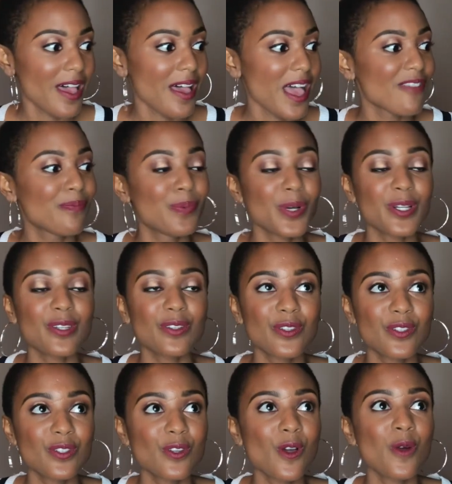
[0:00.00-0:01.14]
I've booked
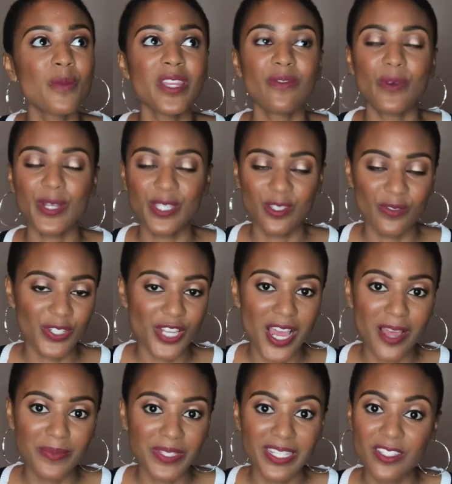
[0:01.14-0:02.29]
so many voiceover
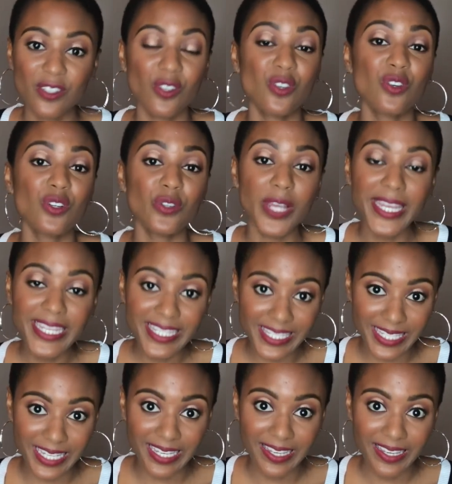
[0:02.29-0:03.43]
jobs, it's
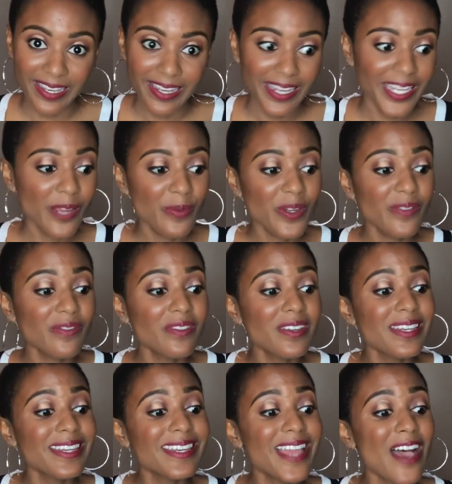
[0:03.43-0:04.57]
crazy. And I would have
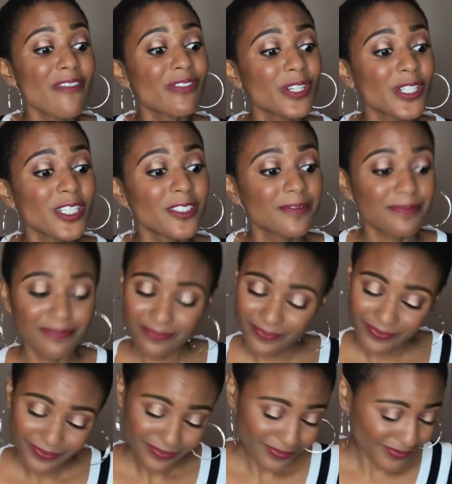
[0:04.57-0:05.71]
never,
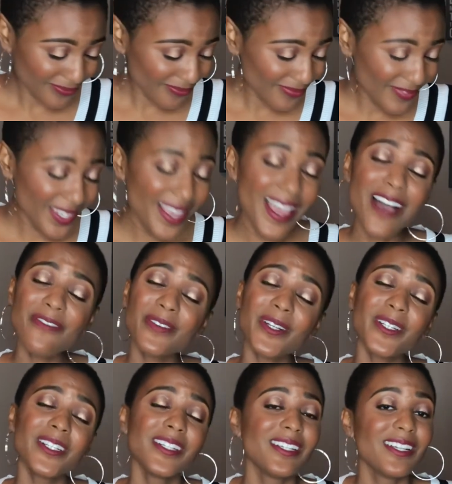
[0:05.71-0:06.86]

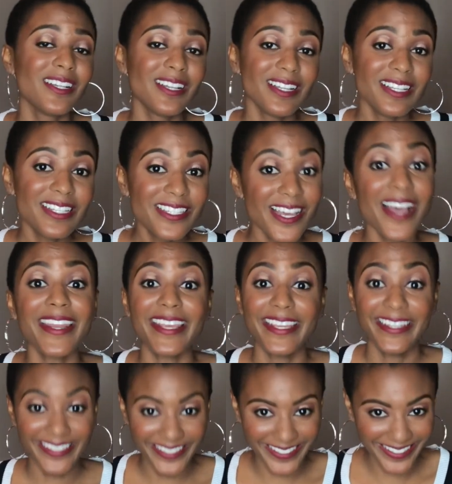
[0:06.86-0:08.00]
ever done it
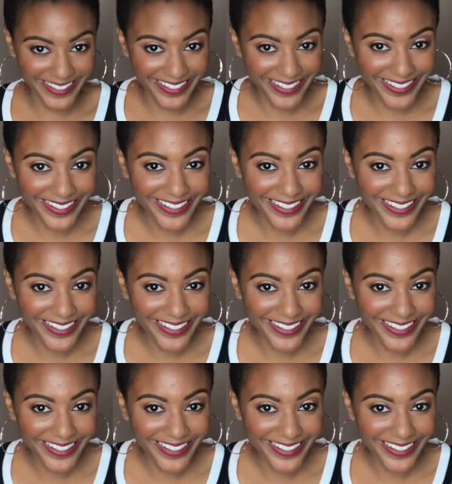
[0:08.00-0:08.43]
if